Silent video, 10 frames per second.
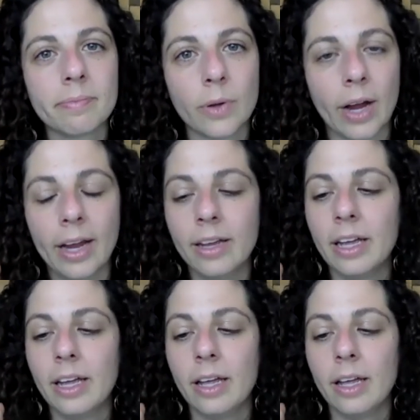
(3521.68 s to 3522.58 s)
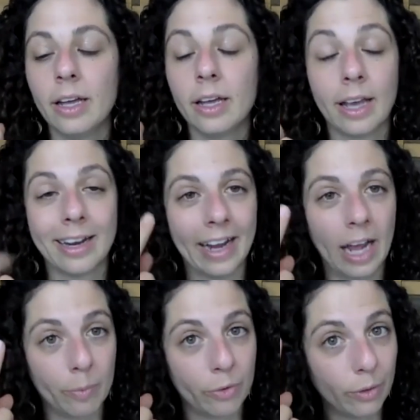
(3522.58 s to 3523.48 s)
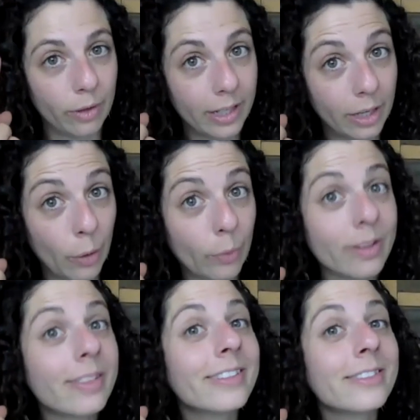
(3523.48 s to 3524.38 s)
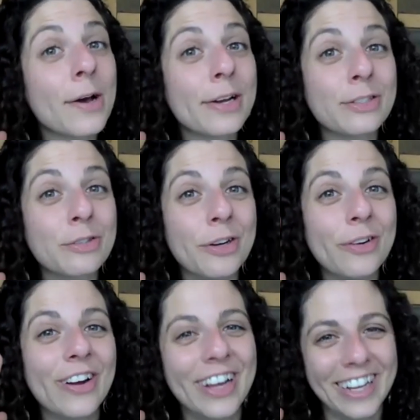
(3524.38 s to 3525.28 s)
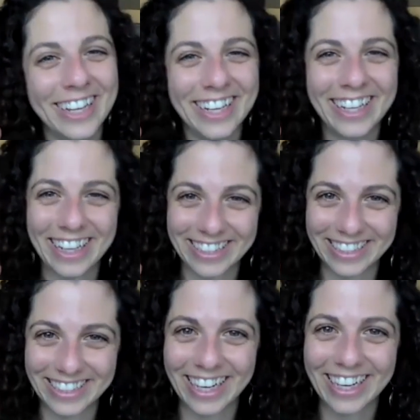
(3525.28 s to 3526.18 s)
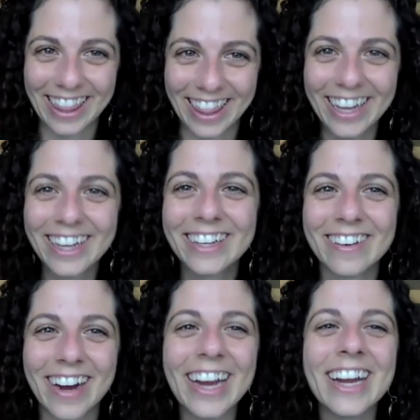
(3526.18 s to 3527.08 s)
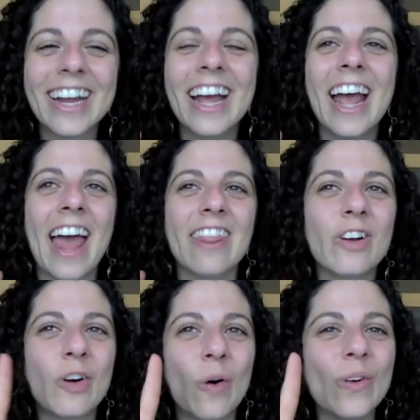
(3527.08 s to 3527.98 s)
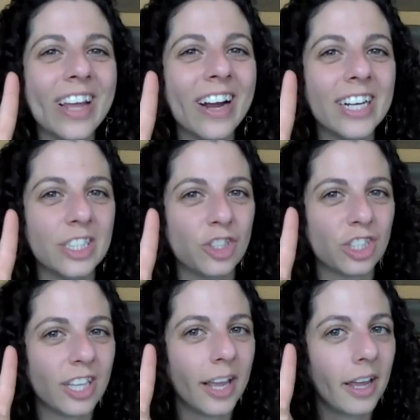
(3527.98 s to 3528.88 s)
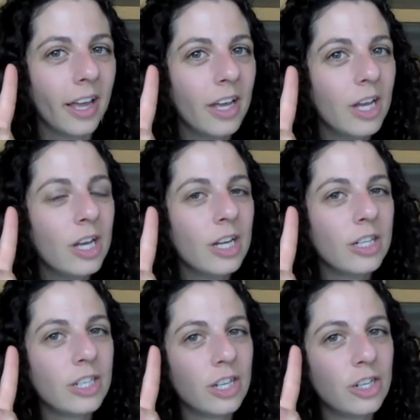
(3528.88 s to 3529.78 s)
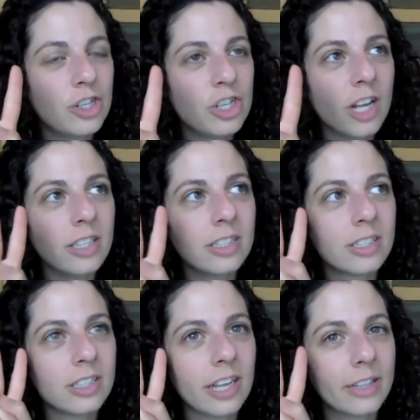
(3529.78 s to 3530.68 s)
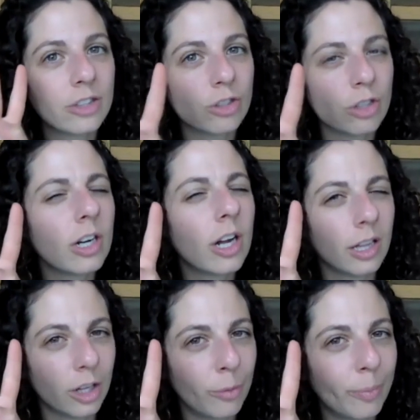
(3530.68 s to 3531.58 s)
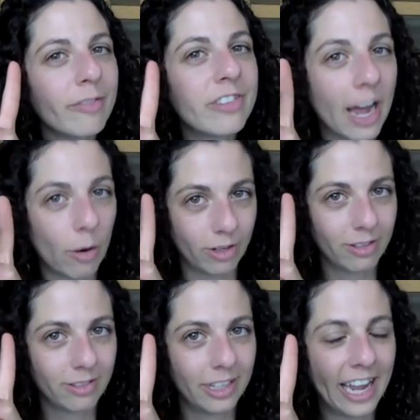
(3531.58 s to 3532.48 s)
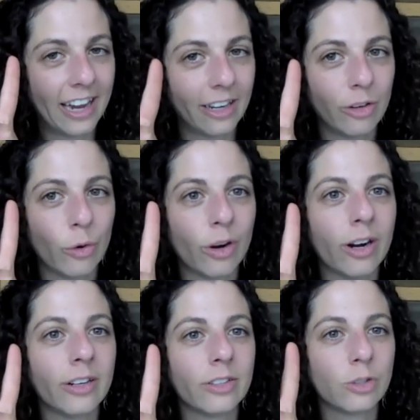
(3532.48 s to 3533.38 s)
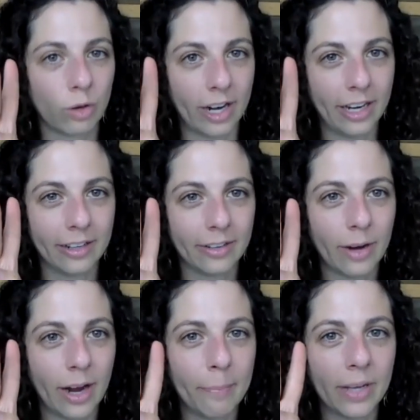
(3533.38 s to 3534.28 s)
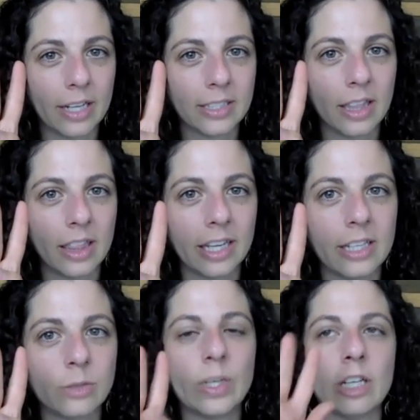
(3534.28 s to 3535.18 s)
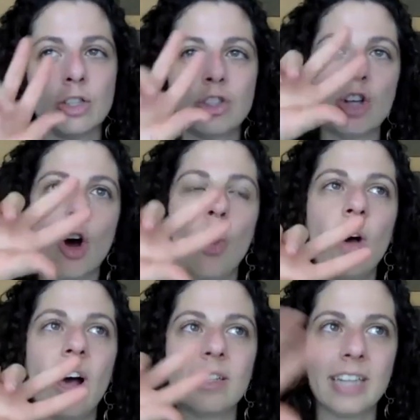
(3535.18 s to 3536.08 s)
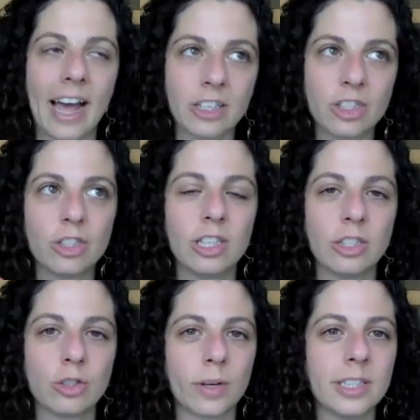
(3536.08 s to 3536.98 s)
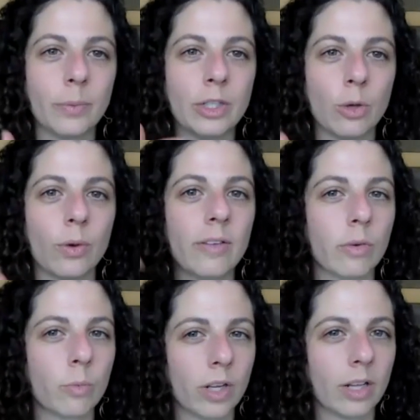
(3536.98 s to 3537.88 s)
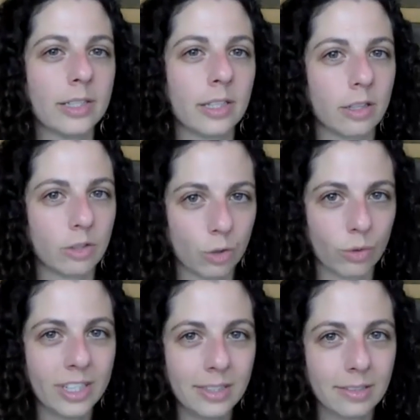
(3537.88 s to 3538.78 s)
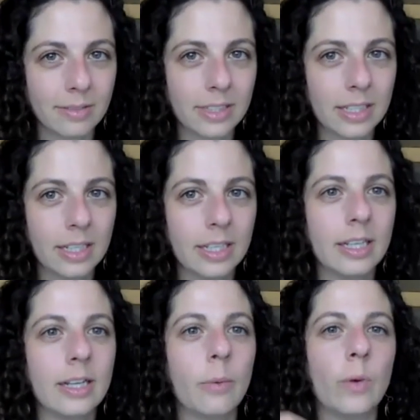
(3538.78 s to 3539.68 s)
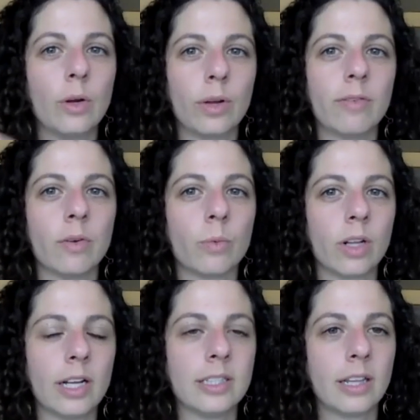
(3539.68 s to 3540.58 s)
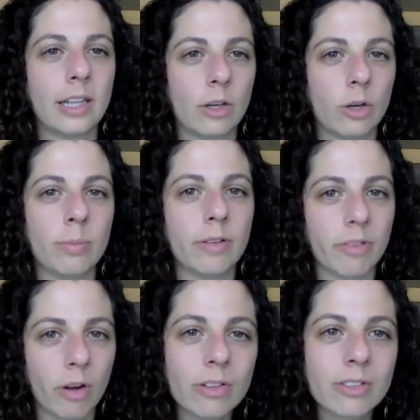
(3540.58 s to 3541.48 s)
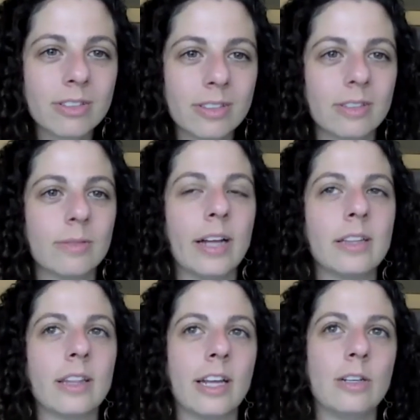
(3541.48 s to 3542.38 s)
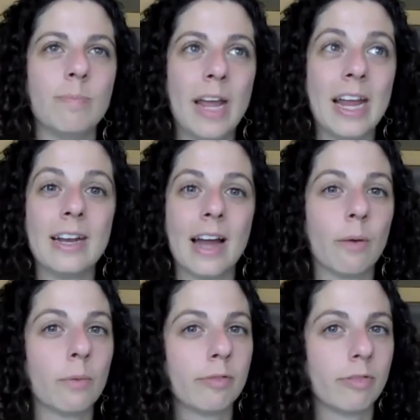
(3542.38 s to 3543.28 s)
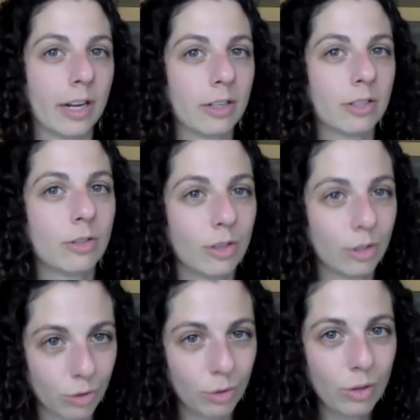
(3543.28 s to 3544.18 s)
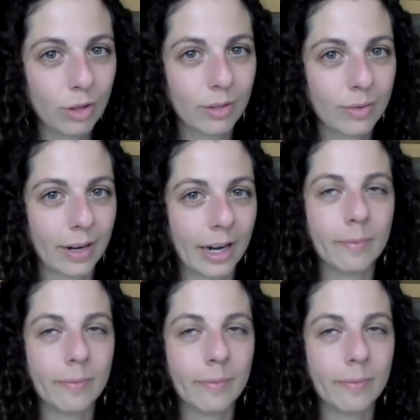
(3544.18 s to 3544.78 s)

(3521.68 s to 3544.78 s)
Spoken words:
Right? Can I absolutely know that this thought is true? That's the second thing, right? And the goal there is just like to just insert a little bit of doubt in your story, right? Because the thing is, we get so attached to these stories that we don't even realize that they're stories. We don't even realize that they could be false, right? That they may not reflect the truth, right?